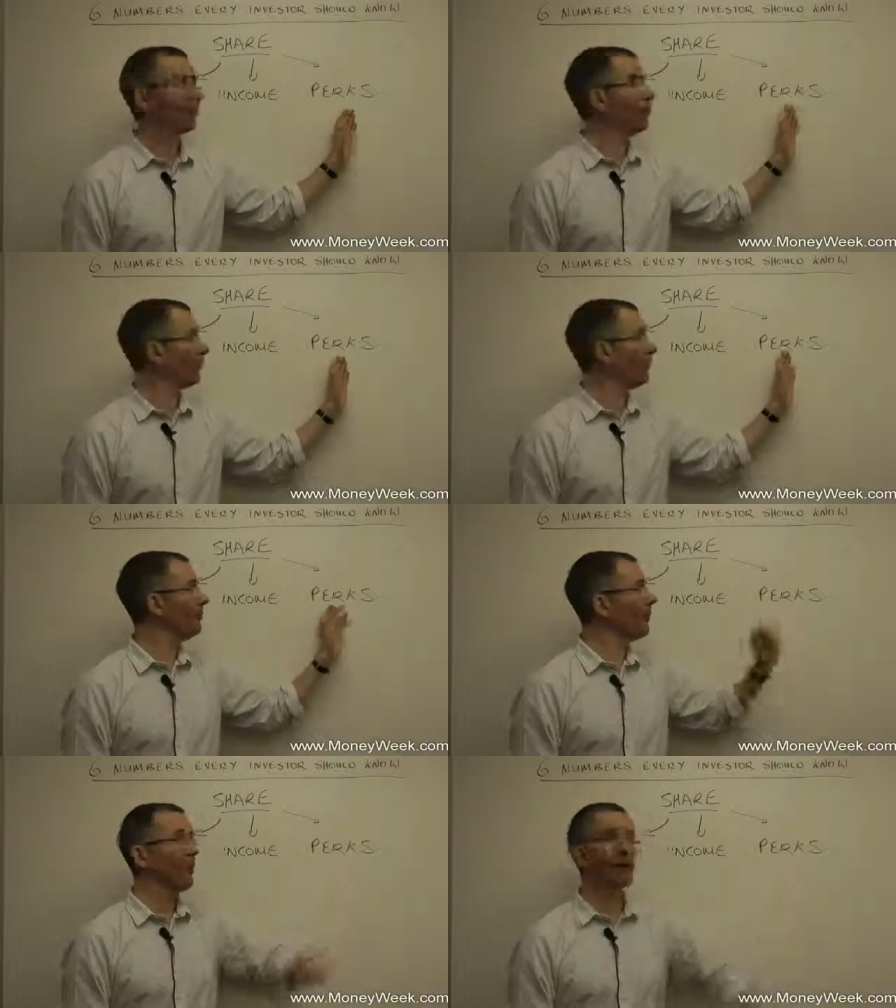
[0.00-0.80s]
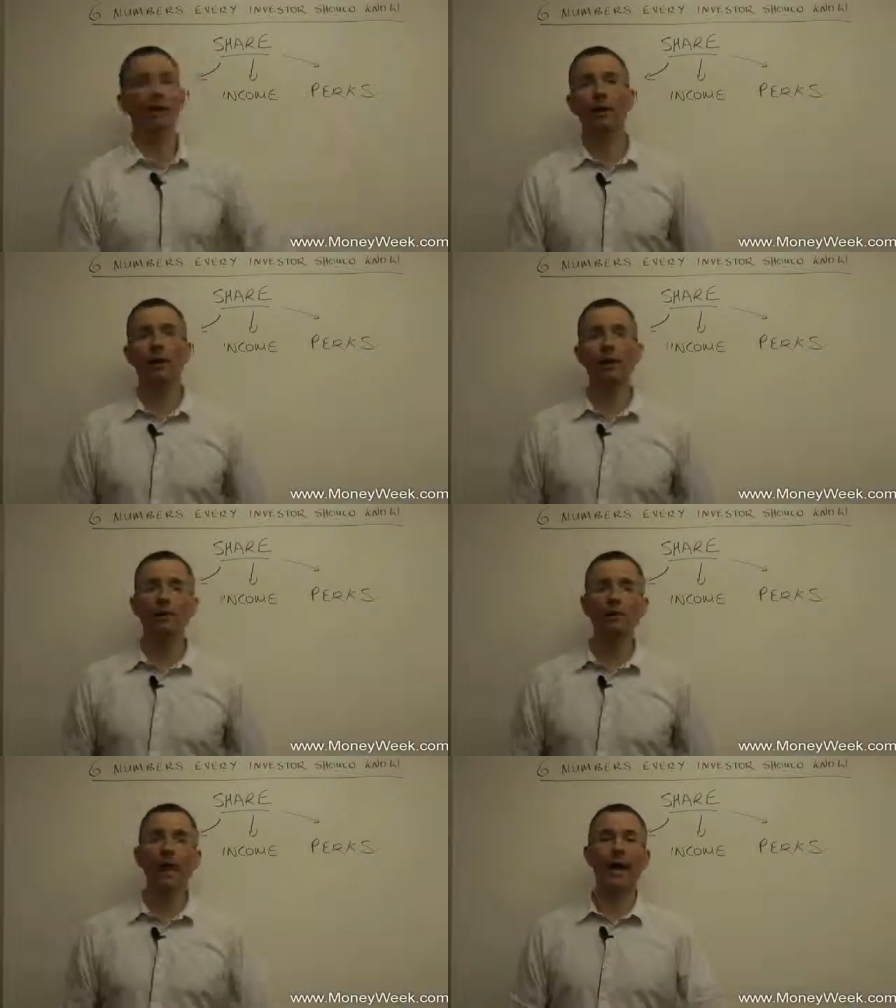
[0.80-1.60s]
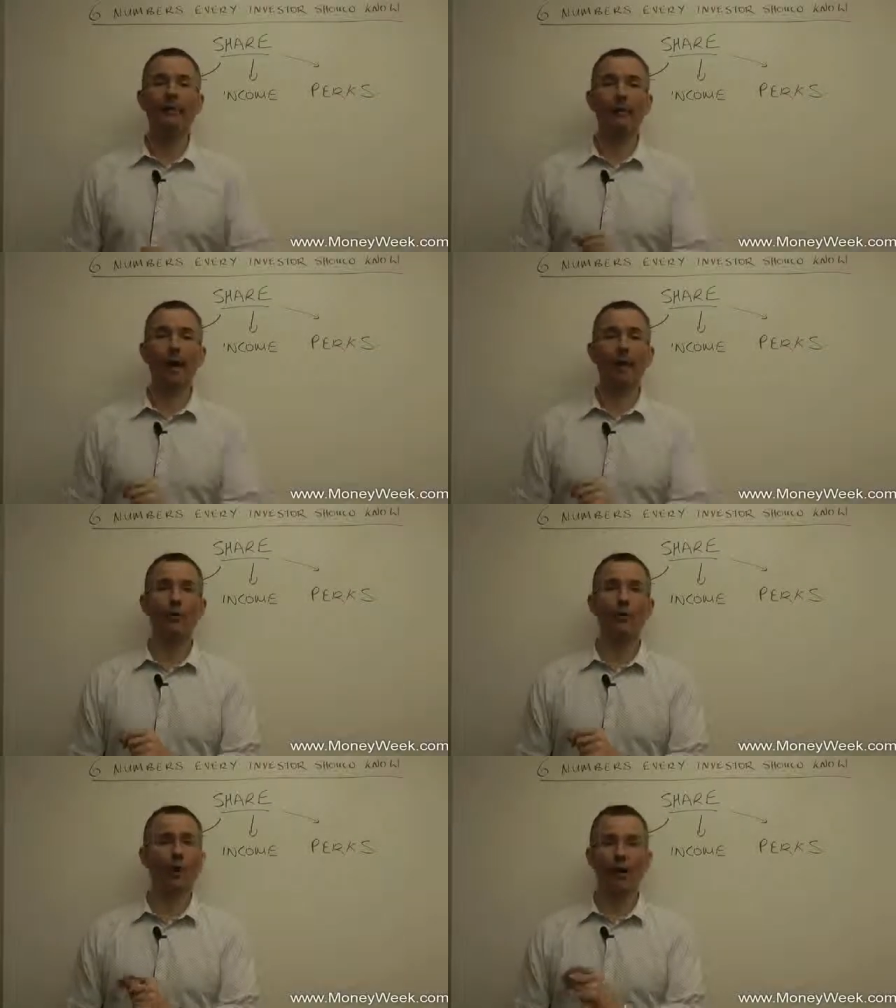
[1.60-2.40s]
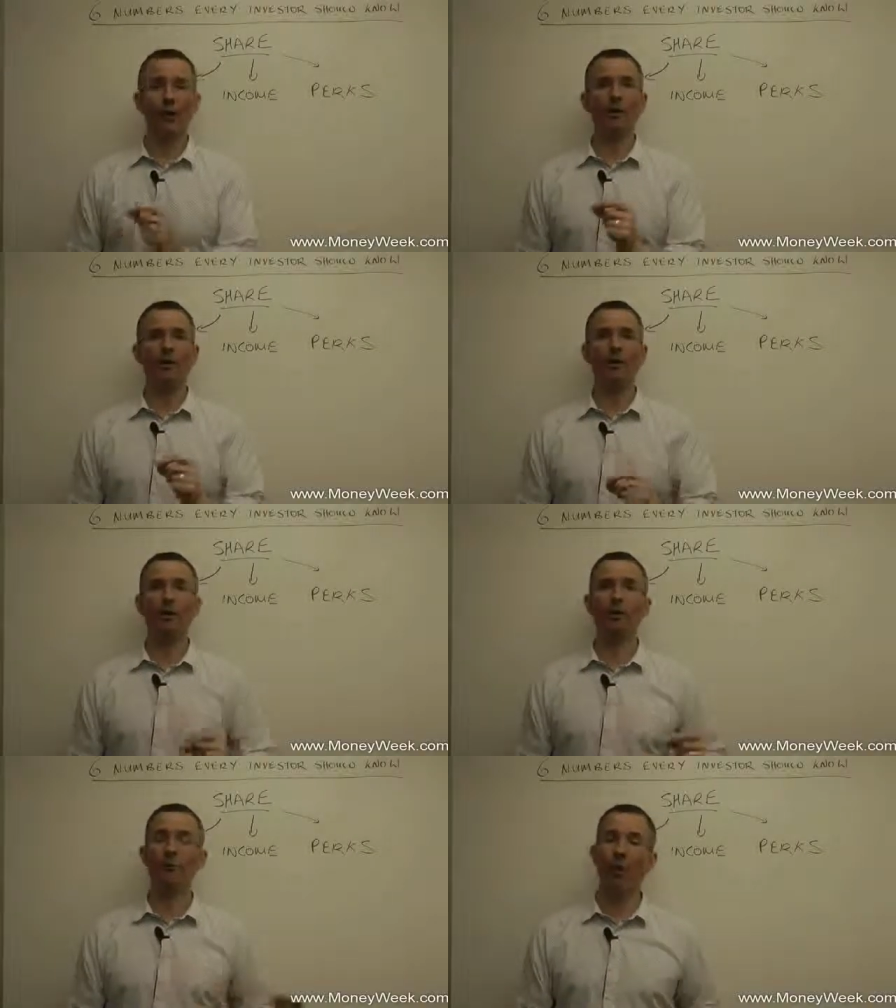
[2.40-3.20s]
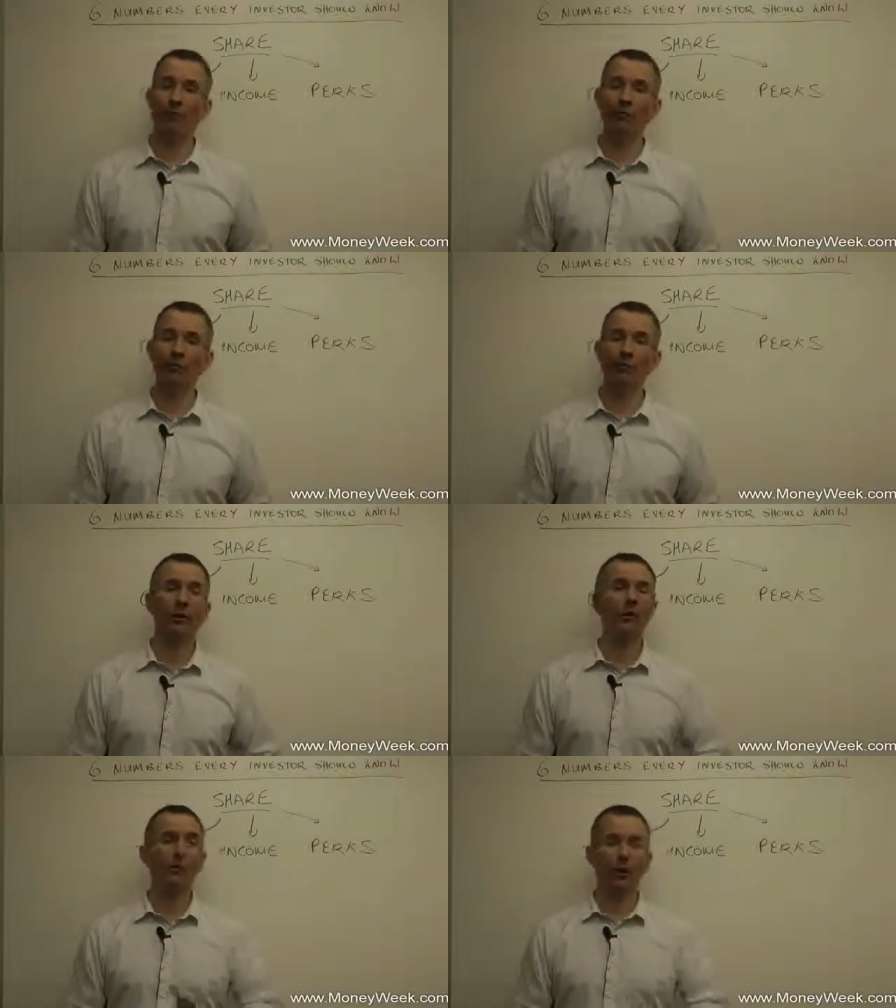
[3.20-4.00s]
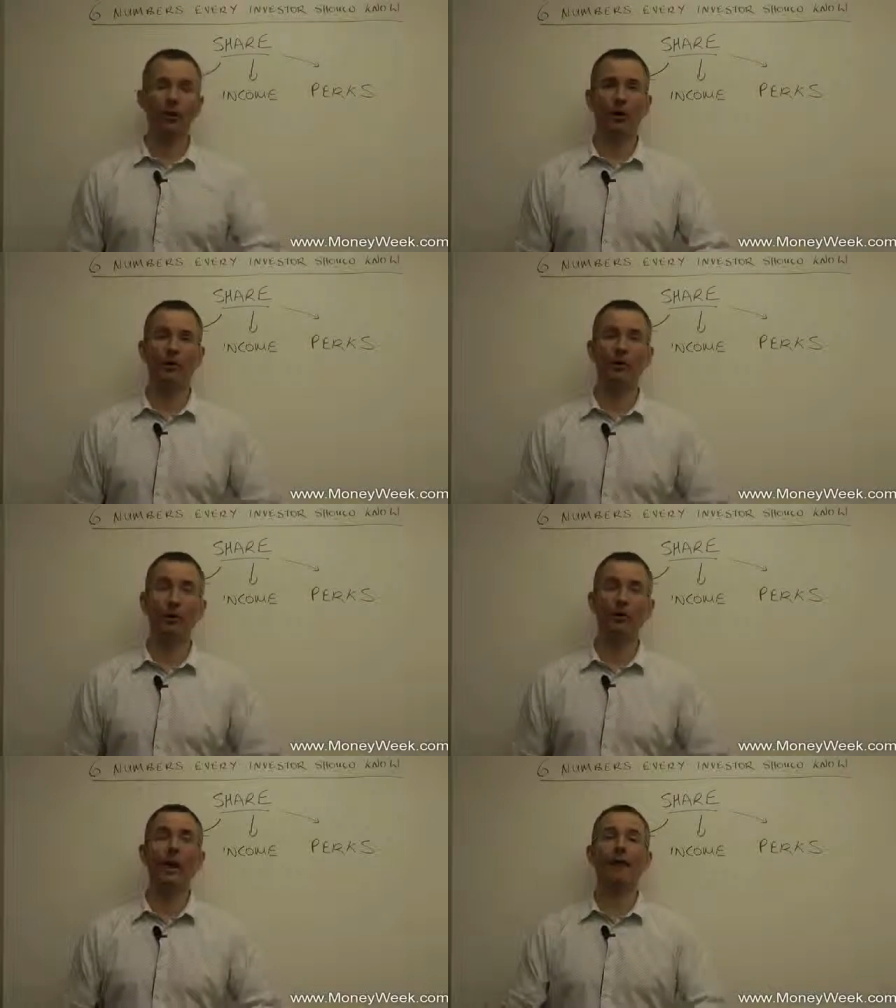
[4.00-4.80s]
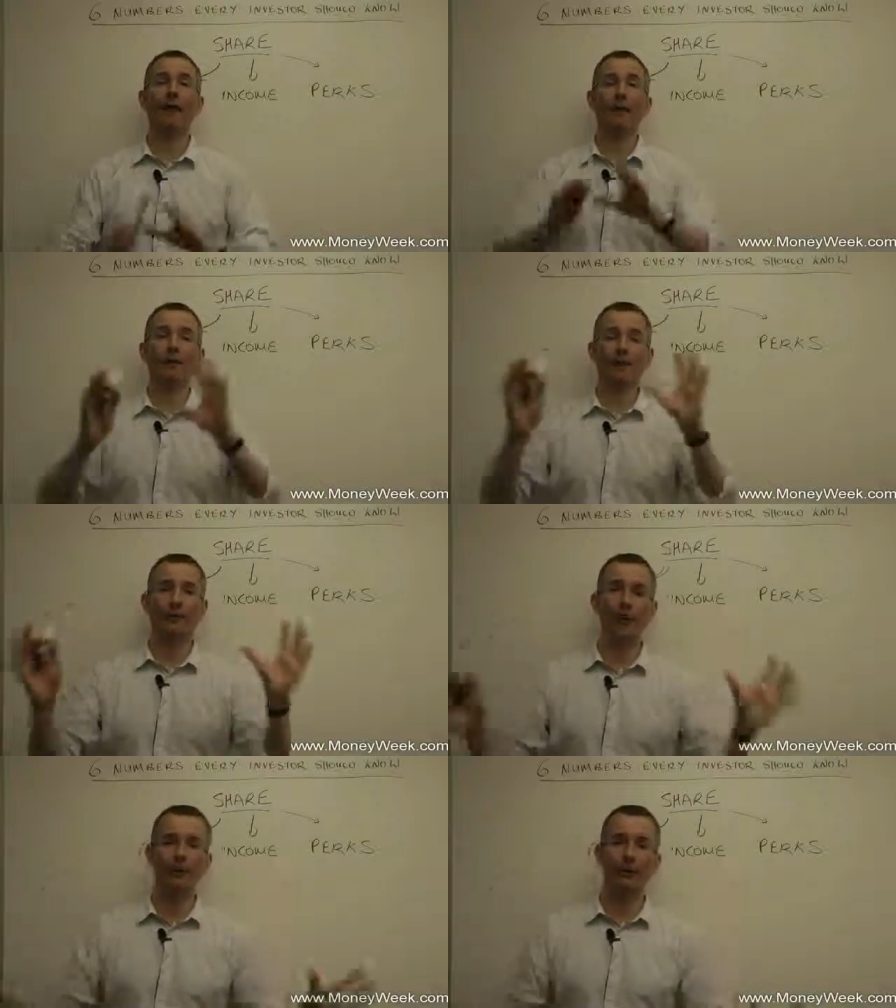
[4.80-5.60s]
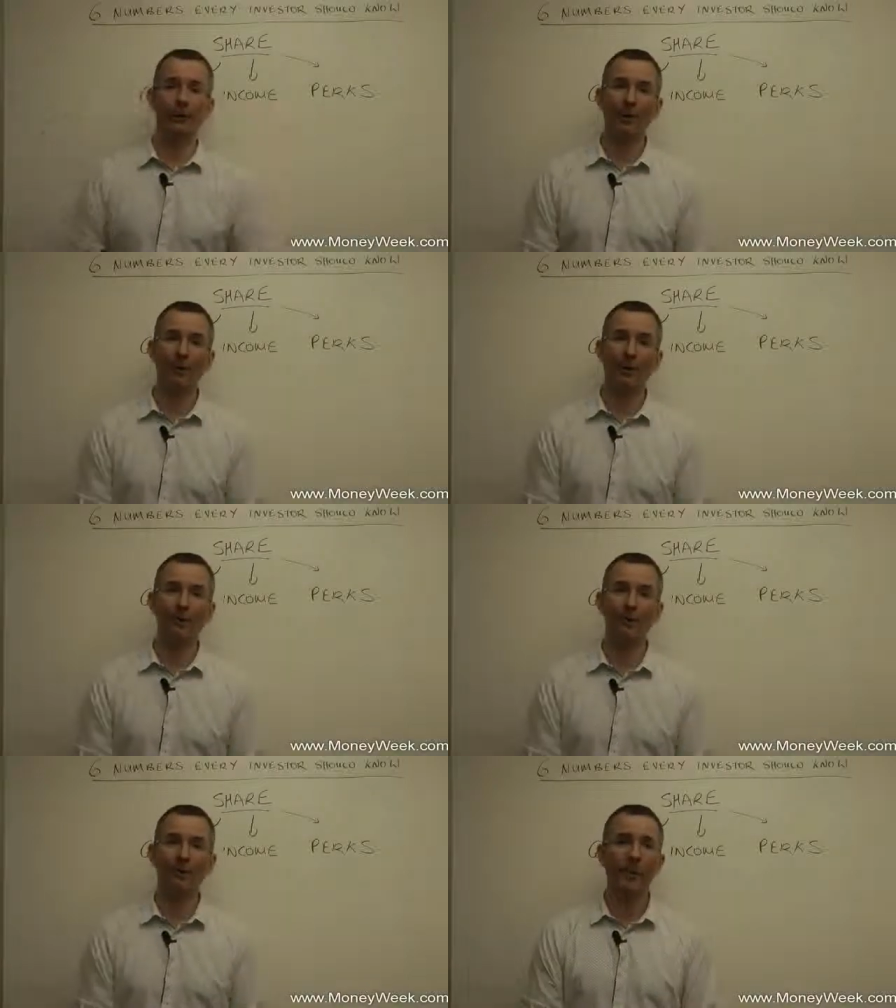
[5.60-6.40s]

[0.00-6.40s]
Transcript: Not a perk you get if you own IOUs called bonds. Bondholders don't get to go to these annual general meetings.